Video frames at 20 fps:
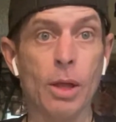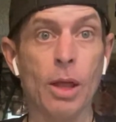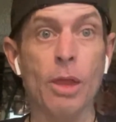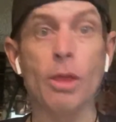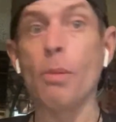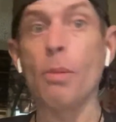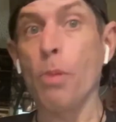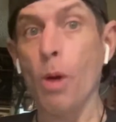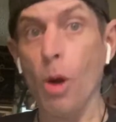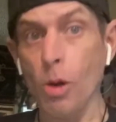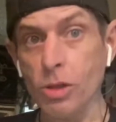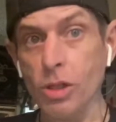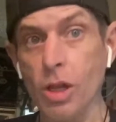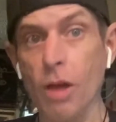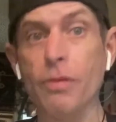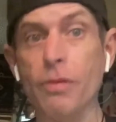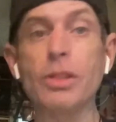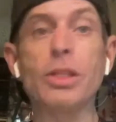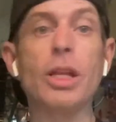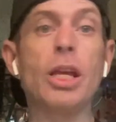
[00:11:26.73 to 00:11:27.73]
The post
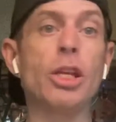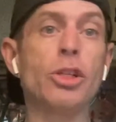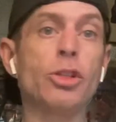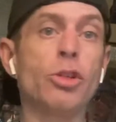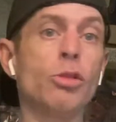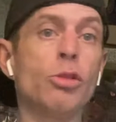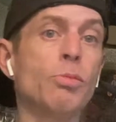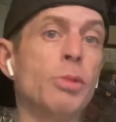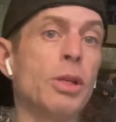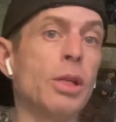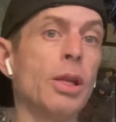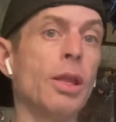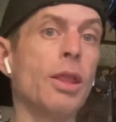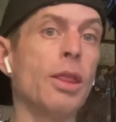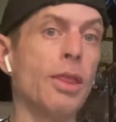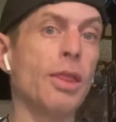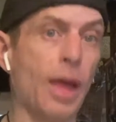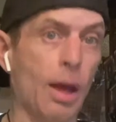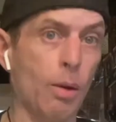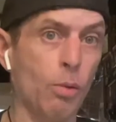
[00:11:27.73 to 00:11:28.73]
office issued me
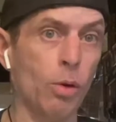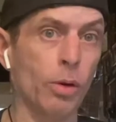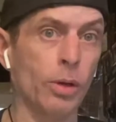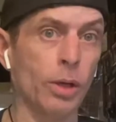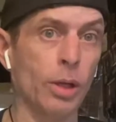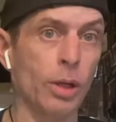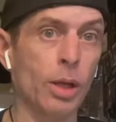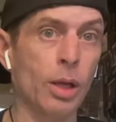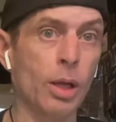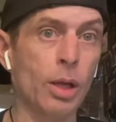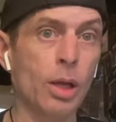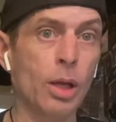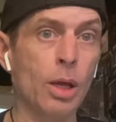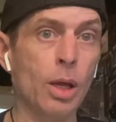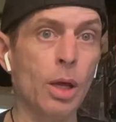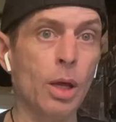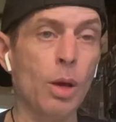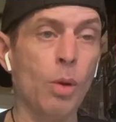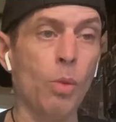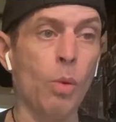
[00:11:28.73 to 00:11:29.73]
that warning.
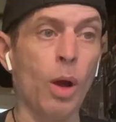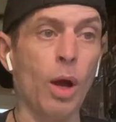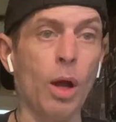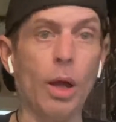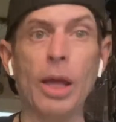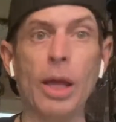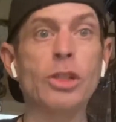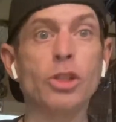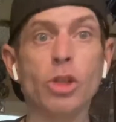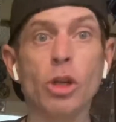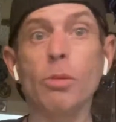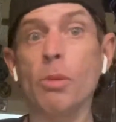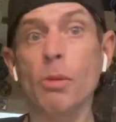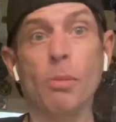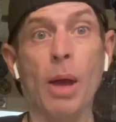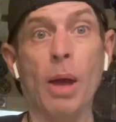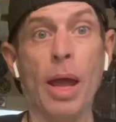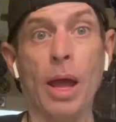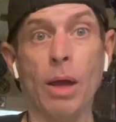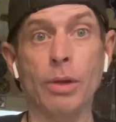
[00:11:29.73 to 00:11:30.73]
Well, it showed up at
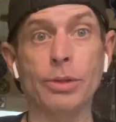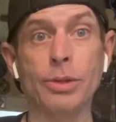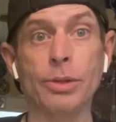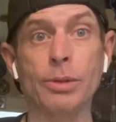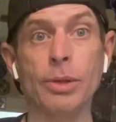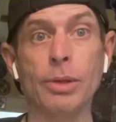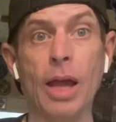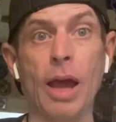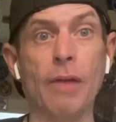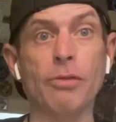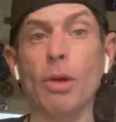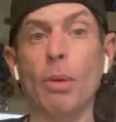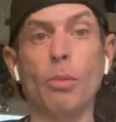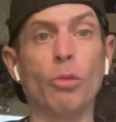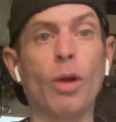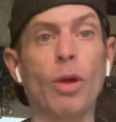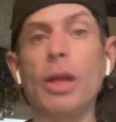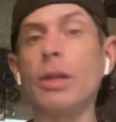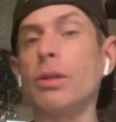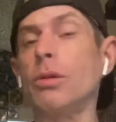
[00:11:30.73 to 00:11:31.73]
my house after I'm
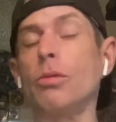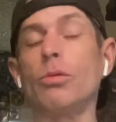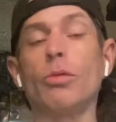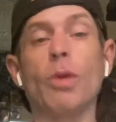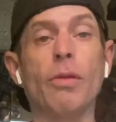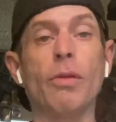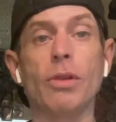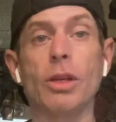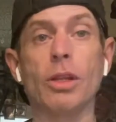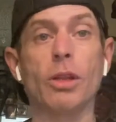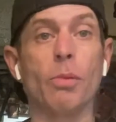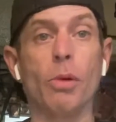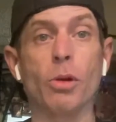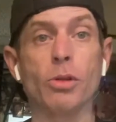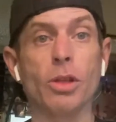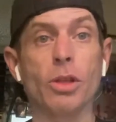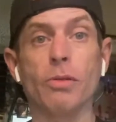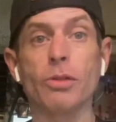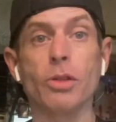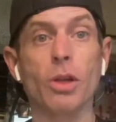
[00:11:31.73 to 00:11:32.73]
ranting and raving at the post
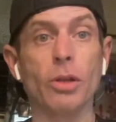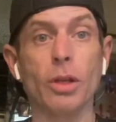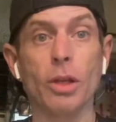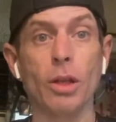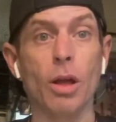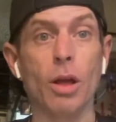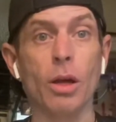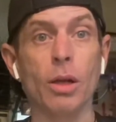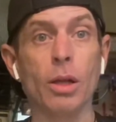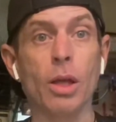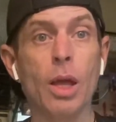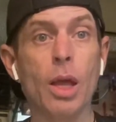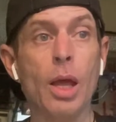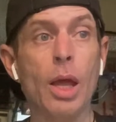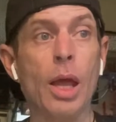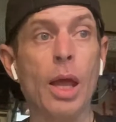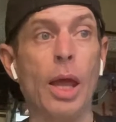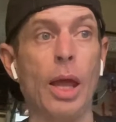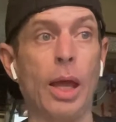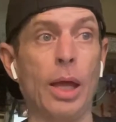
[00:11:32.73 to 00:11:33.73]
office all day long.
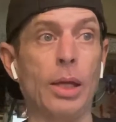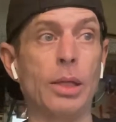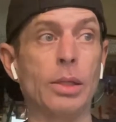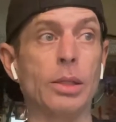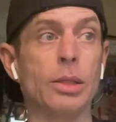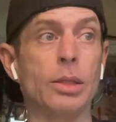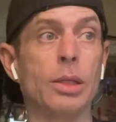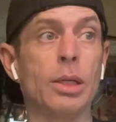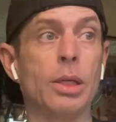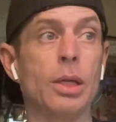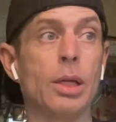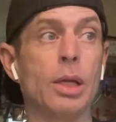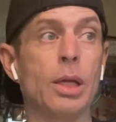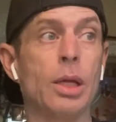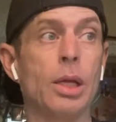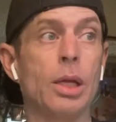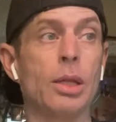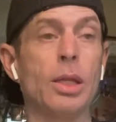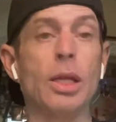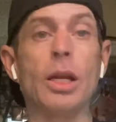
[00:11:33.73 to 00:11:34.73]
And
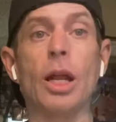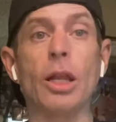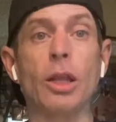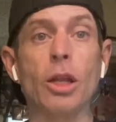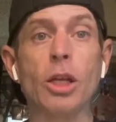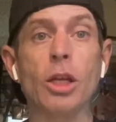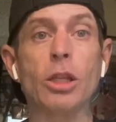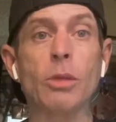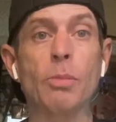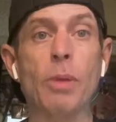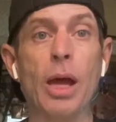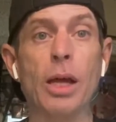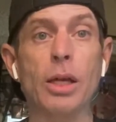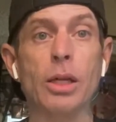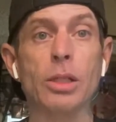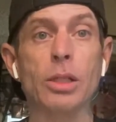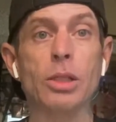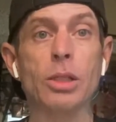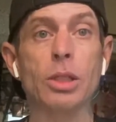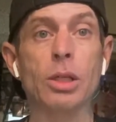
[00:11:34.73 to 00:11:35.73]
then I look at the
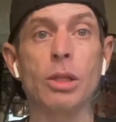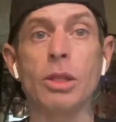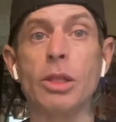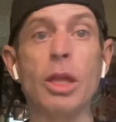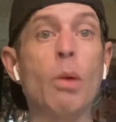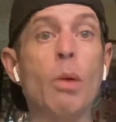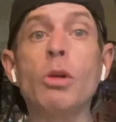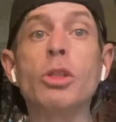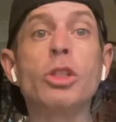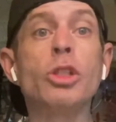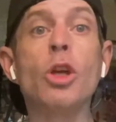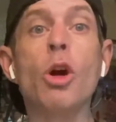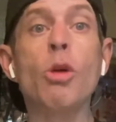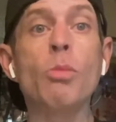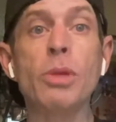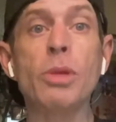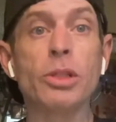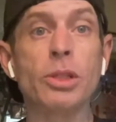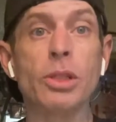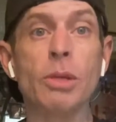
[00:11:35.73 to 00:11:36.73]
package, there was no
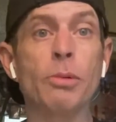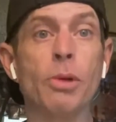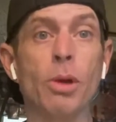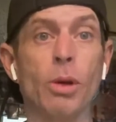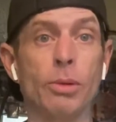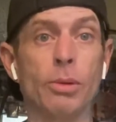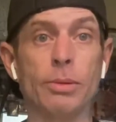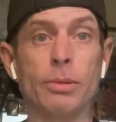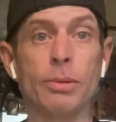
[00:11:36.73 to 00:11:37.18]
missed zip code.